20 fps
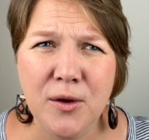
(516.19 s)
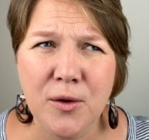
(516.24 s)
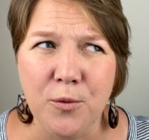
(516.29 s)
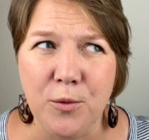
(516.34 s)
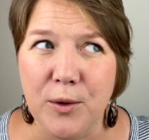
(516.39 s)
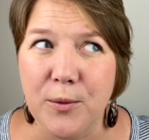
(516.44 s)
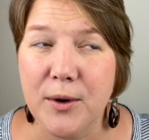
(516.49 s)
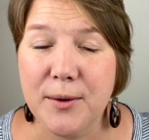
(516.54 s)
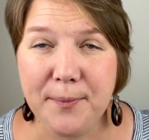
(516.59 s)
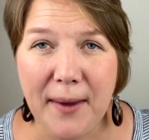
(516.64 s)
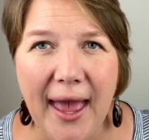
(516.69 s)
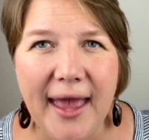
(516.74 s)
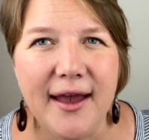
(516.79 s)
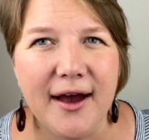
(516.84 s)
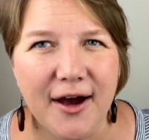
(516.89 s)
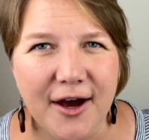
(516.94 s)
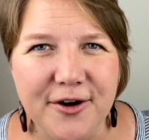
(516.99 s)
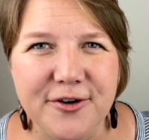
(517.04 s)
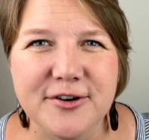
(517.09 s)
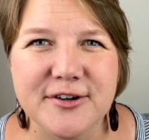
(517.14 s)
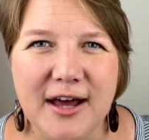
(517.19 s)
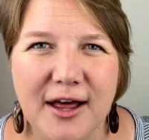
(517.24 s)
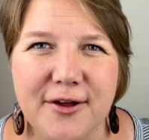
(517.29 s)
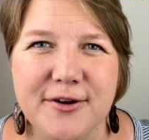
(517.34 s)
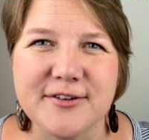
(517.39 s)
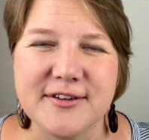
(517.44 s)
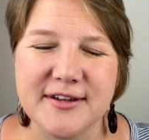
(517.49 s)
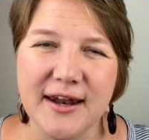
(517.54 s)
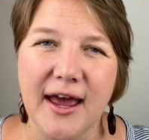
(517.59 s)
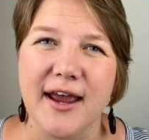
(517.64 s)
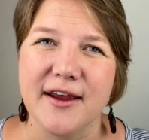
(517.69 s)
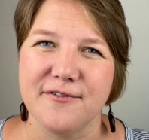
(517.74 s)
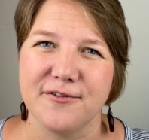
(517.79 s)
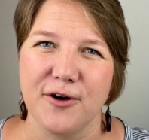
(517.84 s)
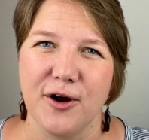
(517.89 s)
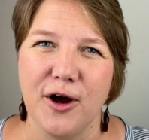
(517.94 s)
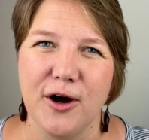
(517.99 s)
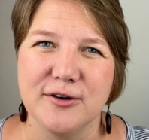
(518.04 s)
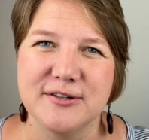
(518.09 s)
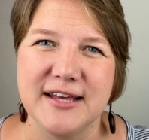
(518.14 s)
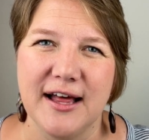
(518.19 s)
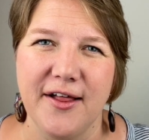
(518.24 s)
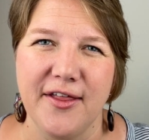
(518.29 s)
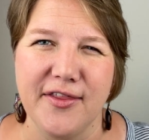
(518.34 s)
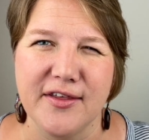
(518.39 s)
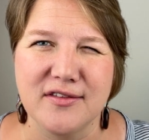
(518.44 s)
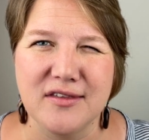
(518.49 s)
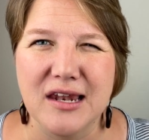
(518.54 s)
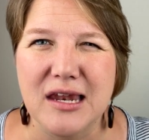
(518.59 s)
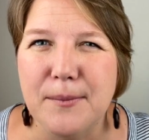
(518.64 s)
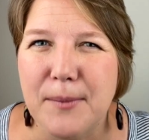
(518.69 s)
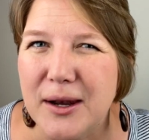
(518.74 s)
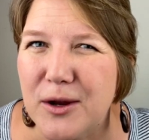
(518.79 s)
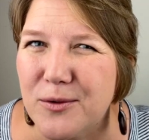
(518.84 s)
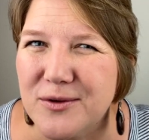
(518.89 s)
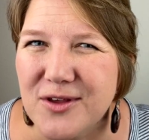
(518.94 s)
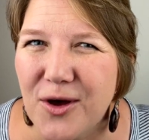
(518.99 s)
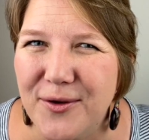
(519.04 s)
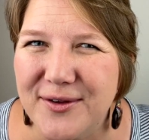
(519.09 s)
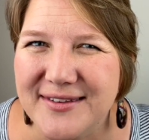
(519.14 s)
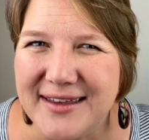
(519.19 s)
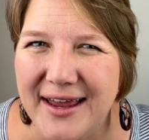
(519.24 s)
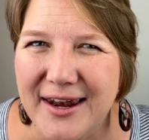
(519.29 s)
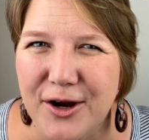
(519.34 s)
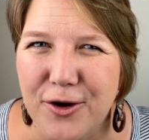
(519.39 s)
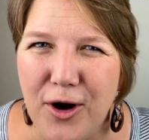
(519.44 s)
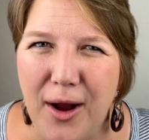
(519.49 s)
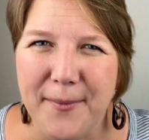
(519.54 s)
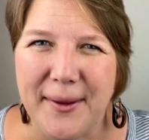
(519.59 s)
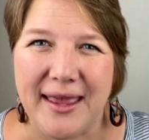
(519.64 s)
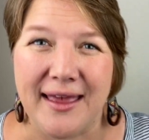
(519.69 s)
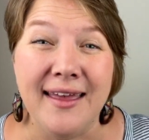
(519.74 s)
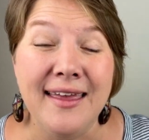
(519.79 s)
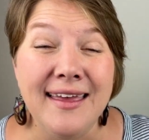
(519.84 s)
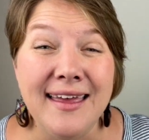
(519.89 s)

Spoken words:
we would pay $100 a night for a hotel in the city, but it was always kind of crummy.